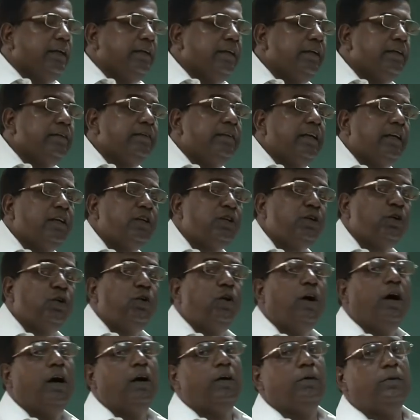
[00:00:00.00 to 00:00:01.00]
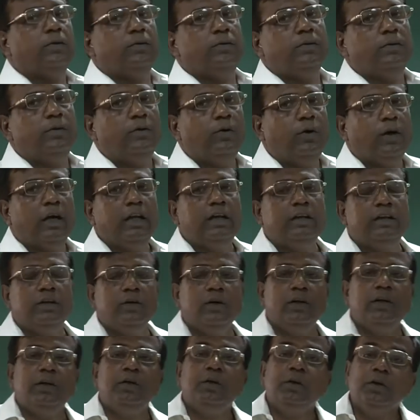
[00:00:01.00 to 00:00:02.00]
it is the show-how. Okay,
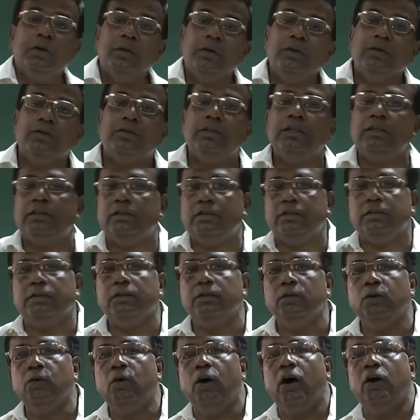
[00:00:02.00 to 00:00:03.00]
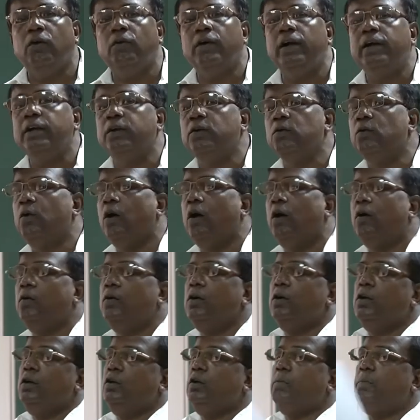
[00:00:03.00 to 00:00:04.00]
when you use this know-how and
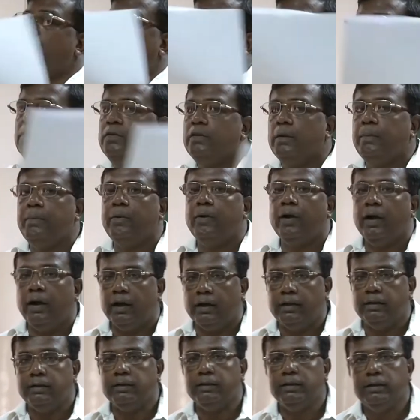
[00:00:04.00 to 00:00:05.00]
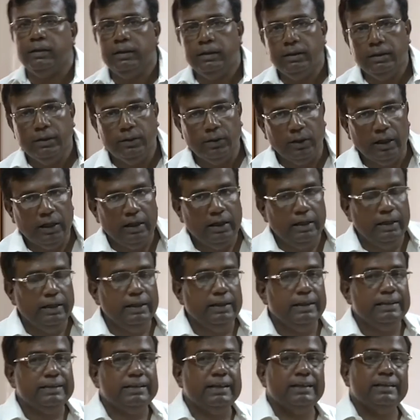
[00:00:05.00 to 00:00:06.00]
do-how to produce a product. Okay, in
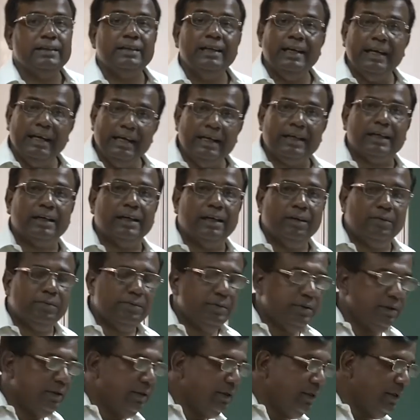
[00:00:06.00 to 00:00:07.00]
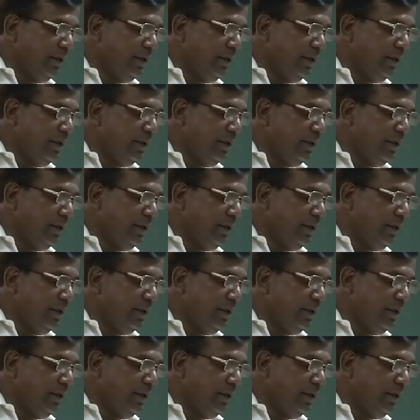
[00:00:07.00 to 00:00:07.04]
this case, an aircraft.